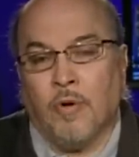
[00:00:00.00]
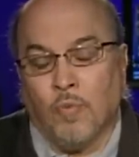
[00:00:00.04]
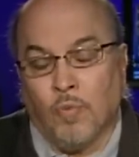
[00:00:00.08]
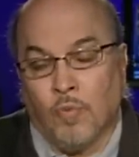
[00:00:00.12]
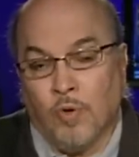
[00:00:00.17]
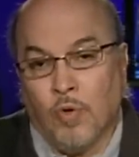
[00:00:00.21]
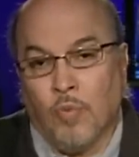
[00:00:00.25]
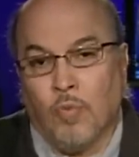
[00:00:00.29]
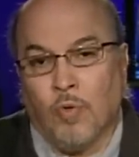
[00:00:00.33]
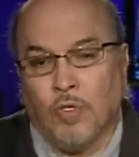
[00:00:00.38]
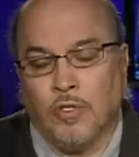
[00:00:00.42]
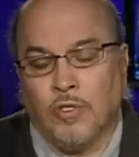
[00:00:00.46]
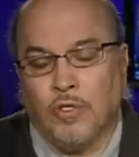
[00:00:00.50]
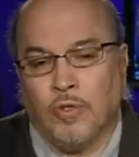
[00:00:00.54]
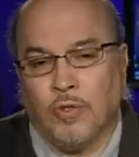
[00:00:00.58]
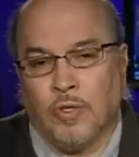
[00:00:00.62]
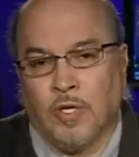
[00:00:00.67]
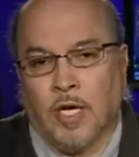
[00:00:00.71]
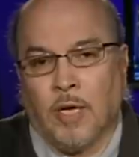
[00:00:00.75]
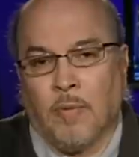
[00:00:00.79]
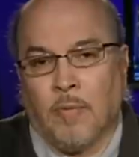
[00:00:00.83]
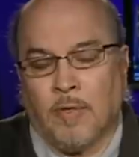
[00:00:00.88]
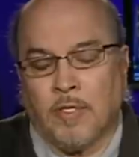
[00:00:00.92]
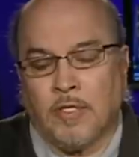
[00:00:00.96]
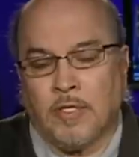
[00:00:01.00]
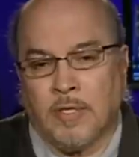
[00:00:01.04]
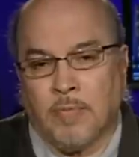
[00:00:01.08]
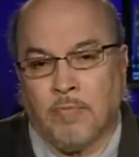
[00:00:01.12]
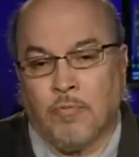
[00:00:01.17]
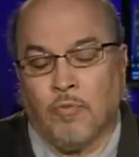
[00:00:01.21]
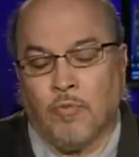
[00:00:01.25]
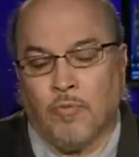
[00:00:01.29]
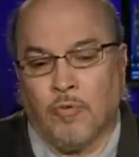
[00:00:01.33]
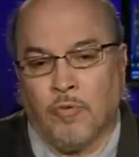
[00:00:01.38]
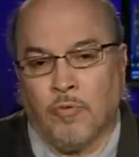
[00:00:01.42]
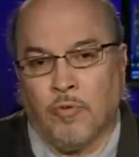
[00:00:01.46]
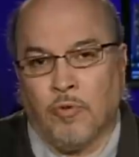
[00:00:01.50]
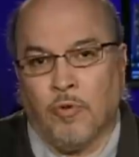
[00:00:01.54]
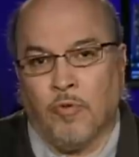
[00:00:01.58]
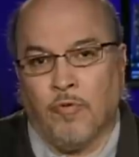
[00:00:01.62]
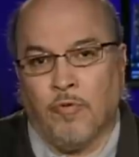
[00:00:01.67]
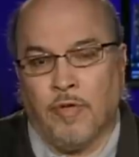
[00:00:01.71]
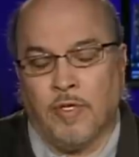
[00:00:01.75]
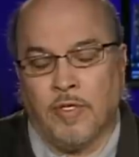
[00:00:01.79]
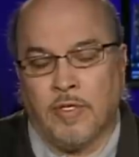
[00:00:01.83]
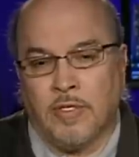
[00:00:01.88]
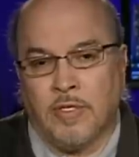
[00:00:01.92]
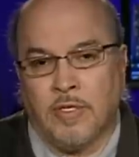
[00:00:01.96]
We want you to help us
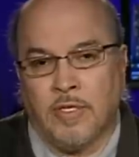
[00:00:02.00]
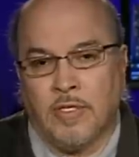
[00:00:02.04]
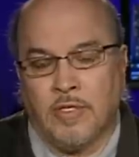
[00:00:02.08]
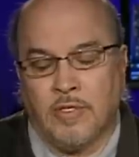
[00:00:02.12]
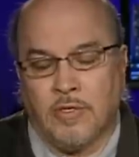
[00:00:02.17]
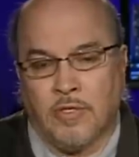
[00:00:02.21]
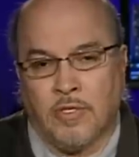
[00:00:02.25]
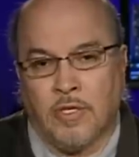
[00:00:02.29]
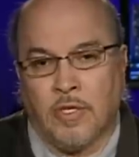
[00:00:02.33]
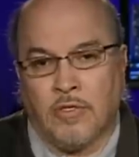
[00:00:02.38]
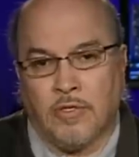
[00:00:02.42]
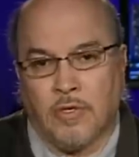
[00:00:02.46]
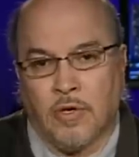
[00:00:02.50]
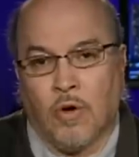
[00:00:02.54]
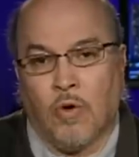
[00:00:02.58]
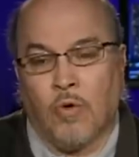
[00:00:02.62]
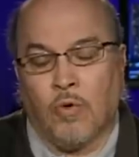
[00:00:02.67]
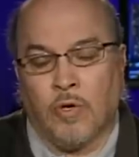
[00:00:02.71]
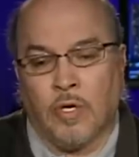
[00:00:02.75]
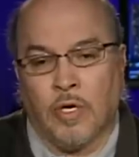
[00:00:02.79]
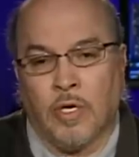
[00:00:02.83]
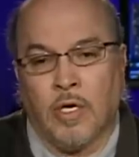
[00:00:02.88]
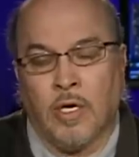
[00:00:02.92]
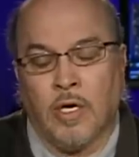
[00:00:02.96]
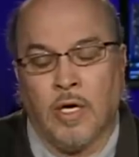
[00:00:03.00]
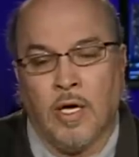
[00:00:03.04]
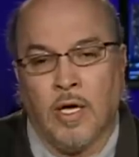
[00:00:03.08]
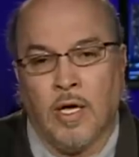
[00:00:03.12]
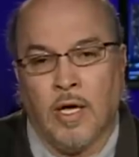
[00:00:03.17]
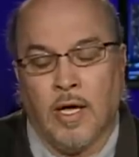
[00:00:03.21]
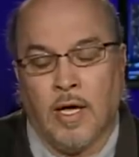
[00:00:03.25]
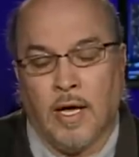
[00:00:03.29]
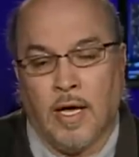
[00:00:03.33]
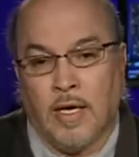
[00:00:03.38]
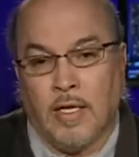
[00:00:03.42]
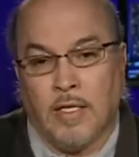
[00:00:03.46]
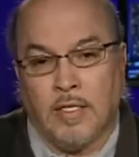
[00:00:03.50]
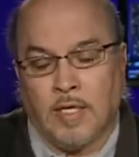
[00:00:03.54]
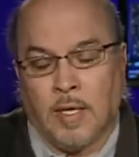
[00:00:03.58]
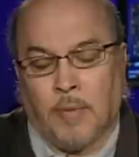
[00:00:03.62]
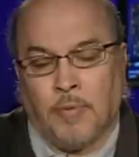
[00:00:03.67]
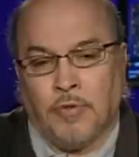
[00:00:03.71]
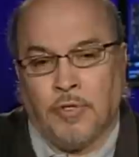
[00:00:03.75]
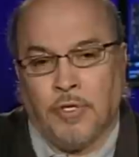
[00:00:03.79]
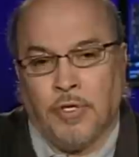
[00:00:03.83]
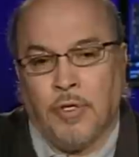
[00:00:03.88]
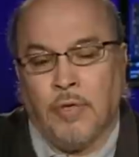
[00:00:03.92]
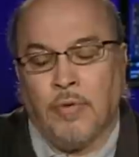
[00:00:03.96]
remove this, this, this ogre, and it's
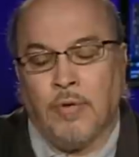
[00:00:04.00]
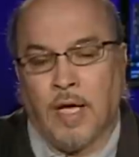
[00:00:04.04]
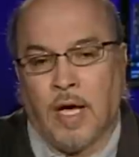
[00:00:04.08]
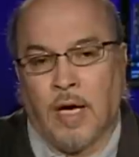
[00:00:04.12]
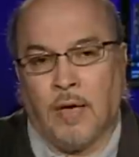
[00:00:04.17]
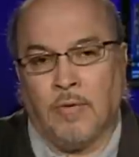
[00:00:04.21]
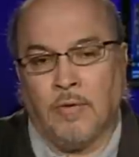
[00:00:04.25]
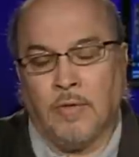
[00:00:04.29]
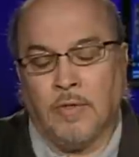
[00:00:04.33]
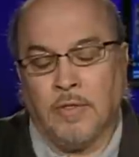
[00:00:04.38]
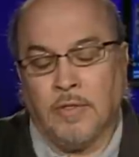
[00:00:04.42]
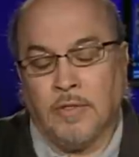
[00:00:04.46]
up to you now.